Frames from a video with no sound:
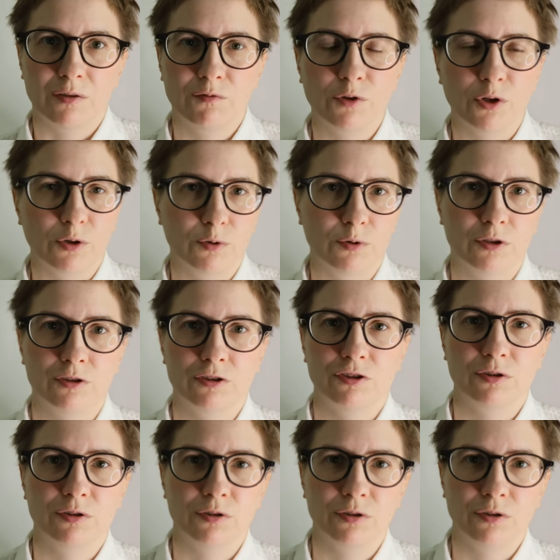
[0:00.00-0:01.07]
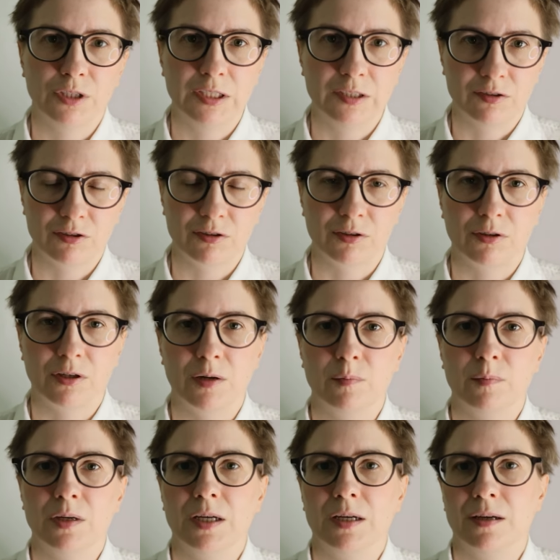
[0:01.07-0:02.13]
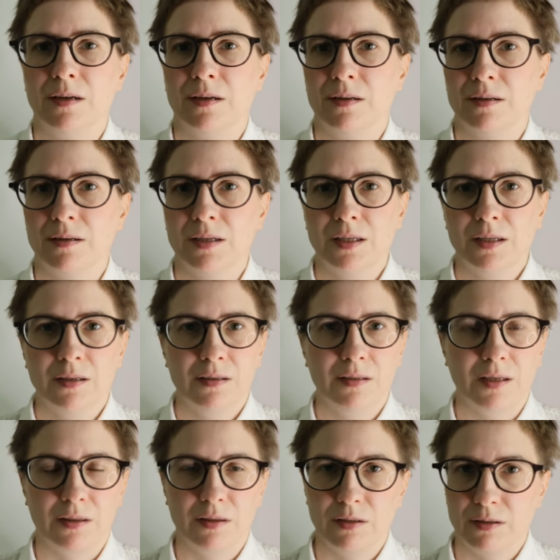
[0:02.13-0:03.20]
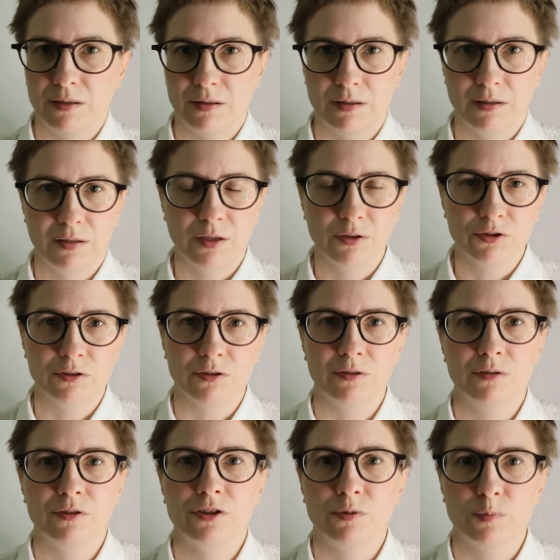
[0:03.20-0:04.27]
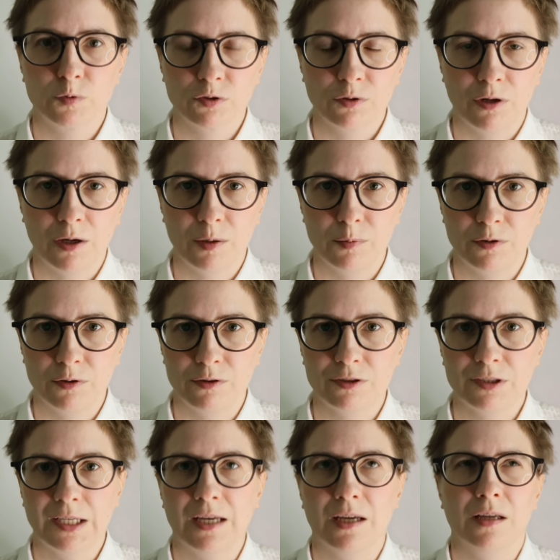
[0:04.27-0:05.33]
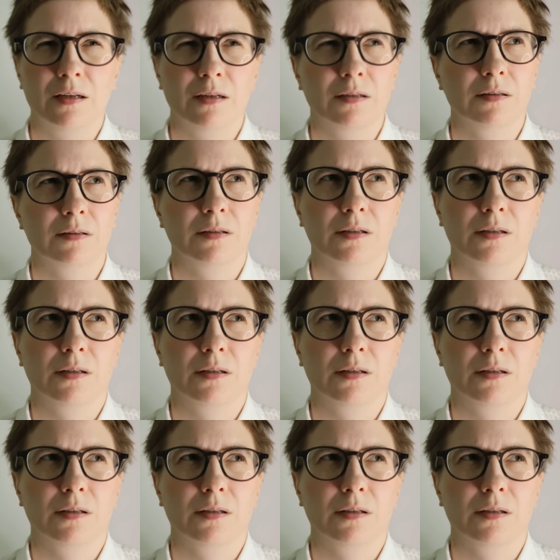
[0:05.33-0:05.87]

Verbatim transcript: followers on Instagram and get the 1,000 subscribers and